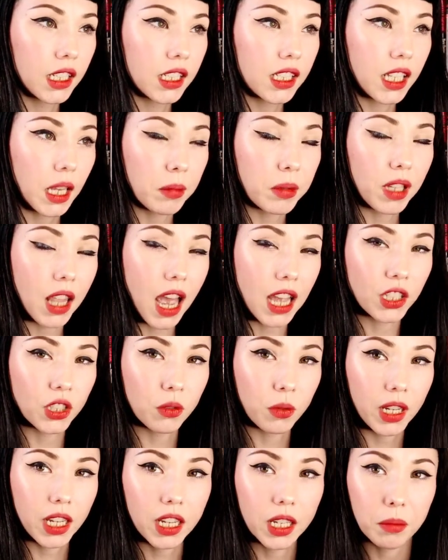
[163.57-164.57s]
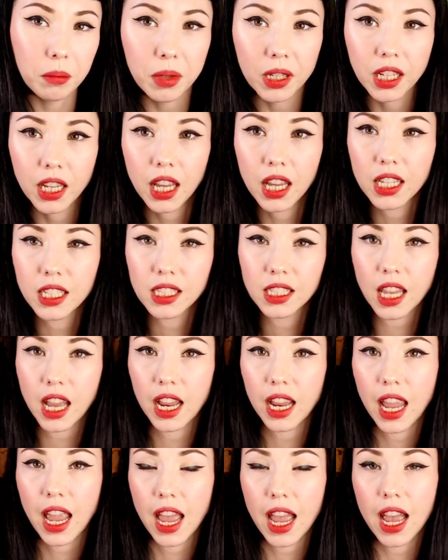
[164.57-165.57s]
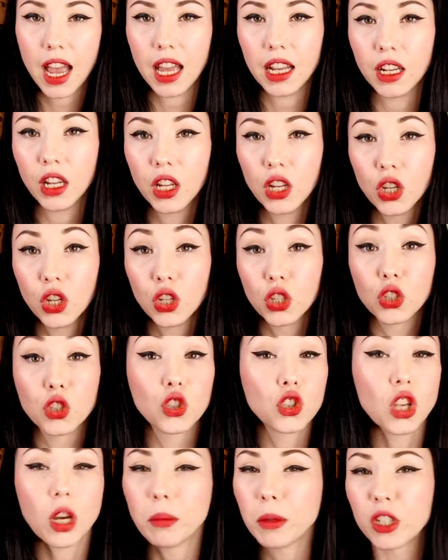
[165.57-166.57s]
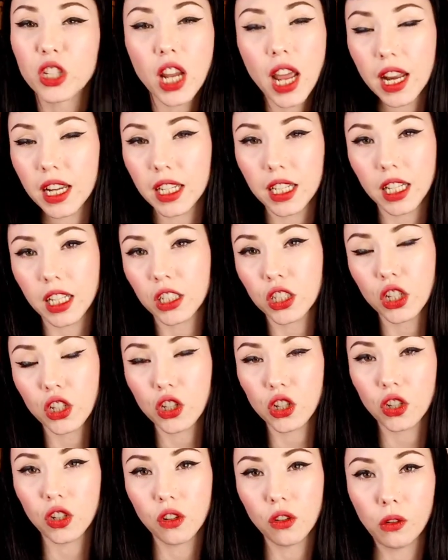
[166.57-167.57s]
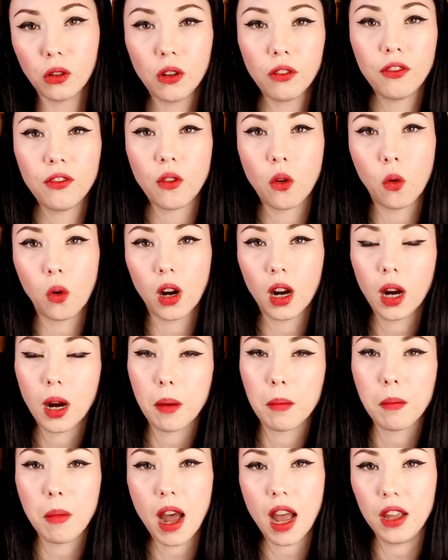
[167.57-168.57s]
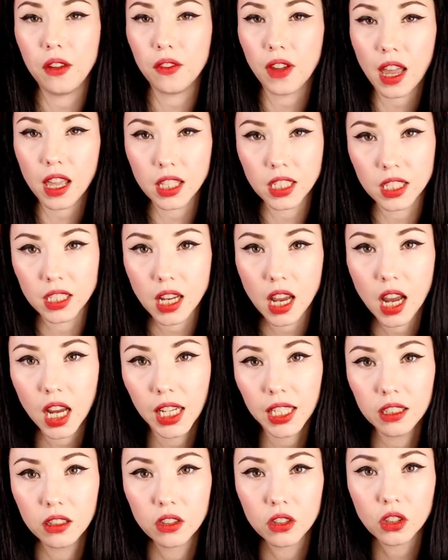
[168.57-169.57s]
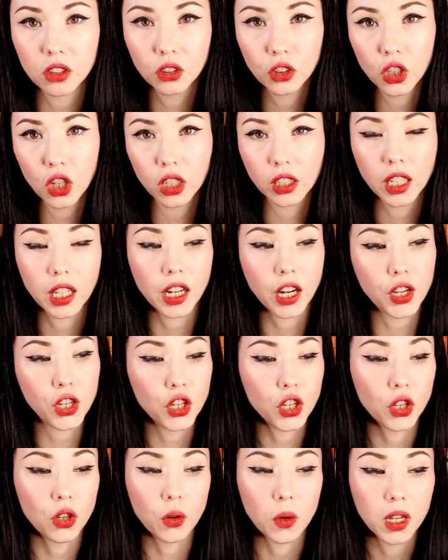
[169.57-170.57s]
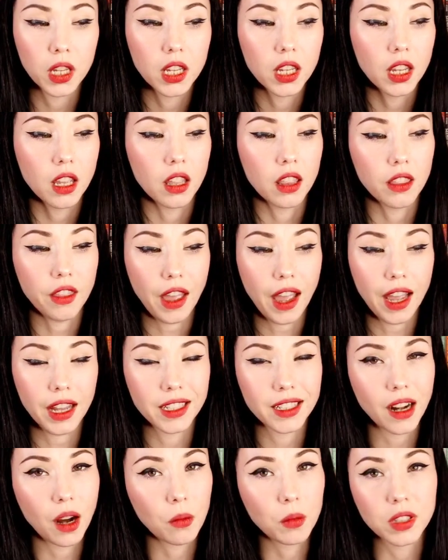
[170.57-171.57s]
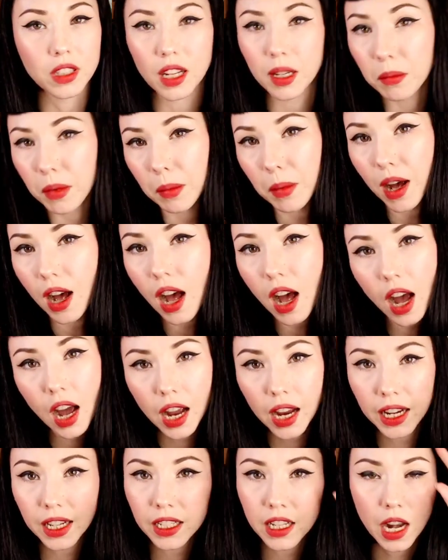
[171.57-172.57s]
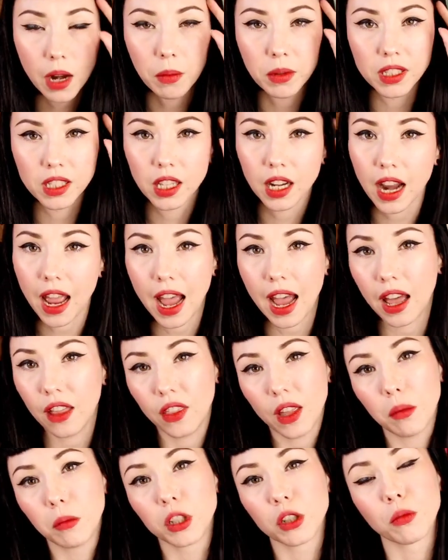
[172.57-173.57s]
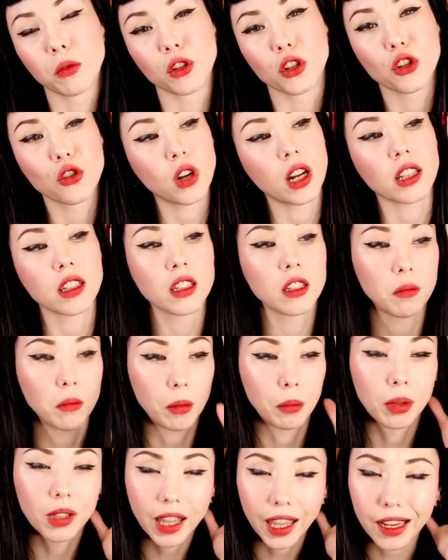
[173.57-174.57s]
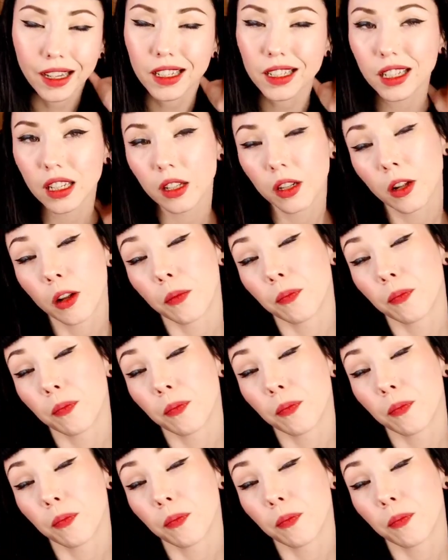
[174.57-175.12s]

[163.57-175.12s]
skipped last week because I had so much editing to do for my Valentine's look, and I knew that I was going to be behind and I wasn't going to add that much more stress to my plate.